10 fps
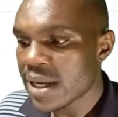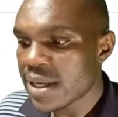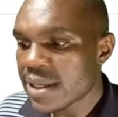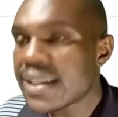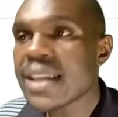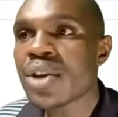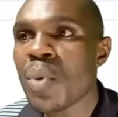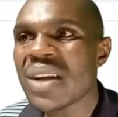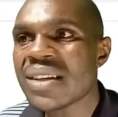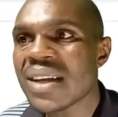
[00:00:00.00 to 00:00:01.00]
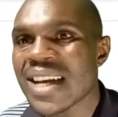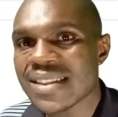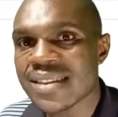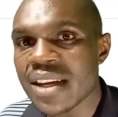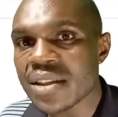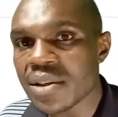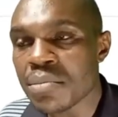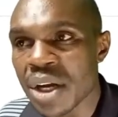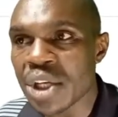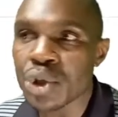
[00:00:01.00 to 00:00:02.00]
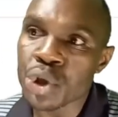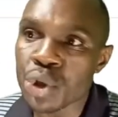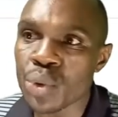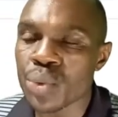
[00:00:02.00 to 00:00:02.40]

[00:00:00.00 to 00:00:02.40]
Say someone has sent money to you